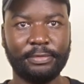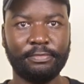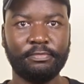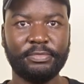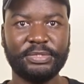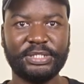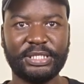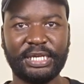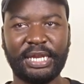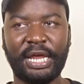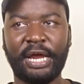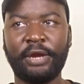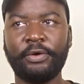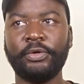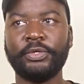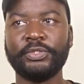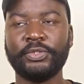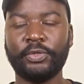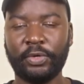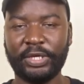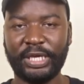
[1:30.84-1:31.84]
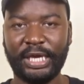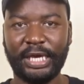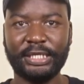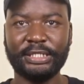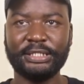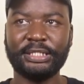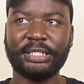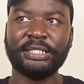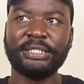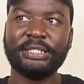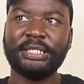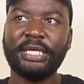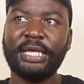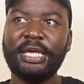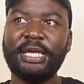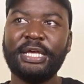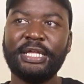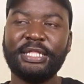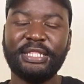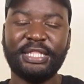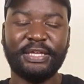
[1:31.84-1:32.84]
scenarios or cases,
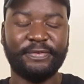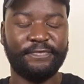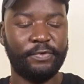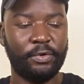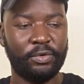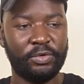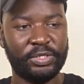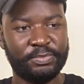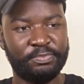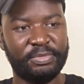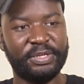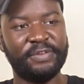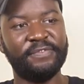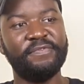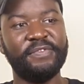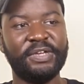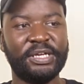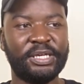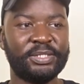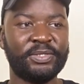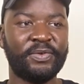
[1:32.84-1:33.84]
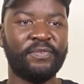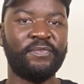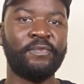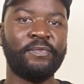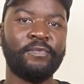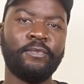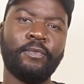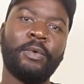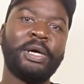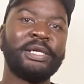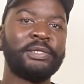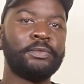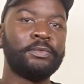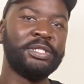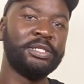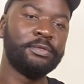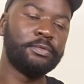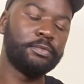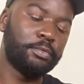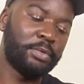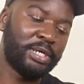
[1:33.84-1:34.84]
there have always been fears of what
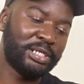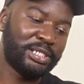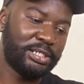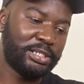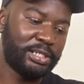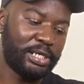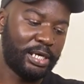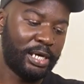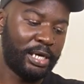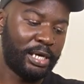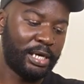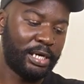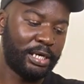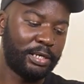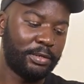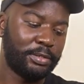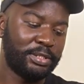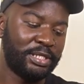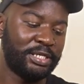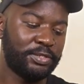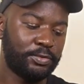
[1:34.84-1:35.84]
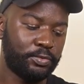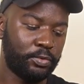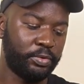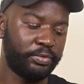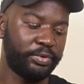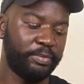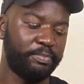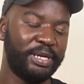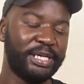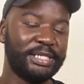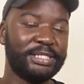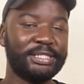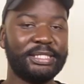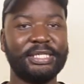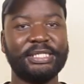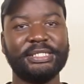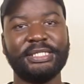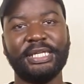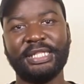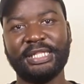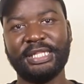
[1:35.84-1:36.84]
this will replace
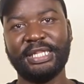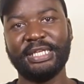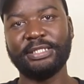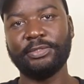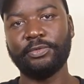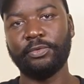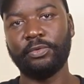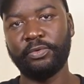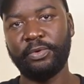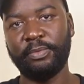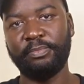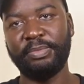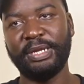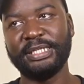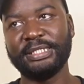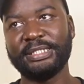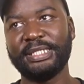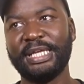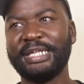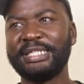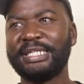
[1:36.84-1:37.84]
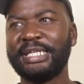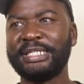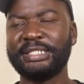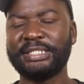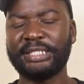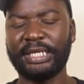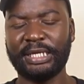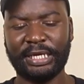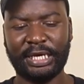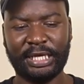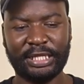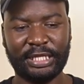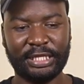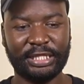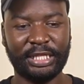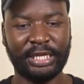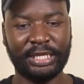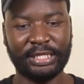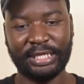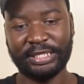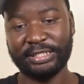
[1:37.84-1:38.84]
this and this will replace that. That's another
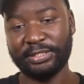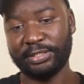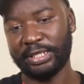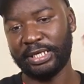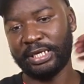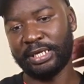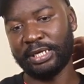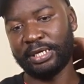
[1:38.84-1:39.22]
thing that